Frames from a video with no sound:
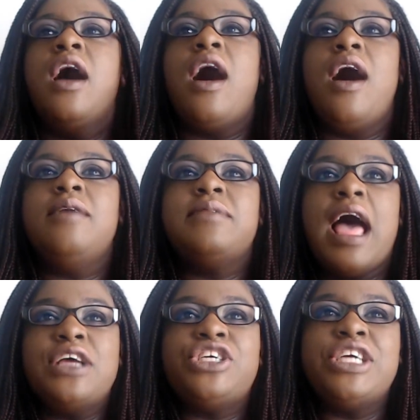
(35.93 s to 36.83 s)

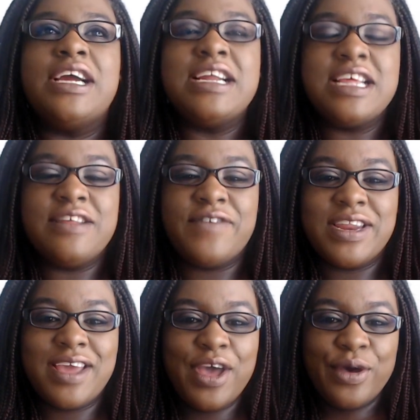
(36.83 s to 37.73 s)
Last year I did a
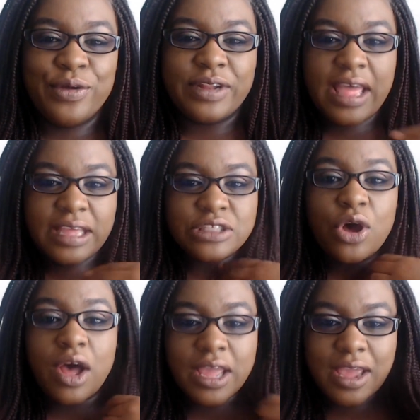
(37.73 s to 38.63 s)
video
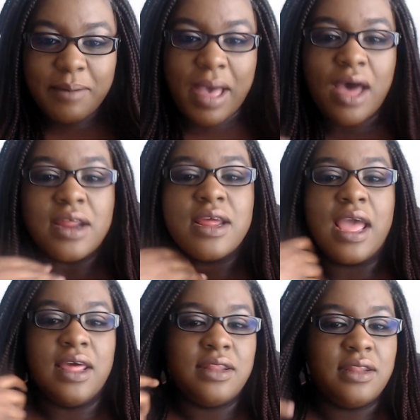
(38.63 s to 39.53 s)
talking about it
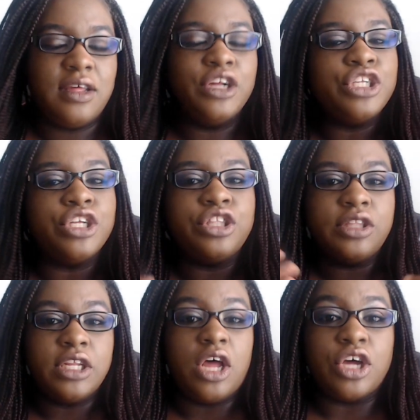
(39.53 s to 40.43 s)
and the
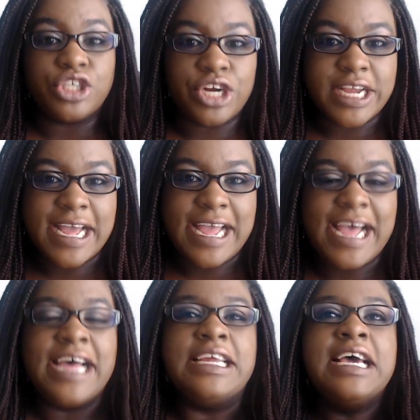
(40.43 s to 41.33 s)
long journey I
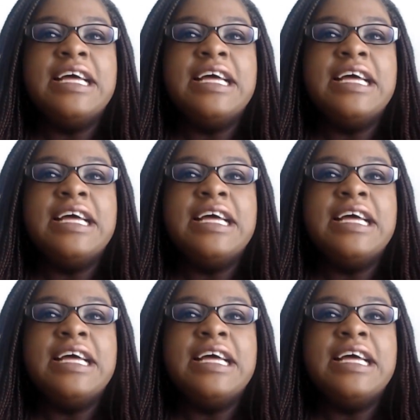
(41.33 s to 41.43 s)
had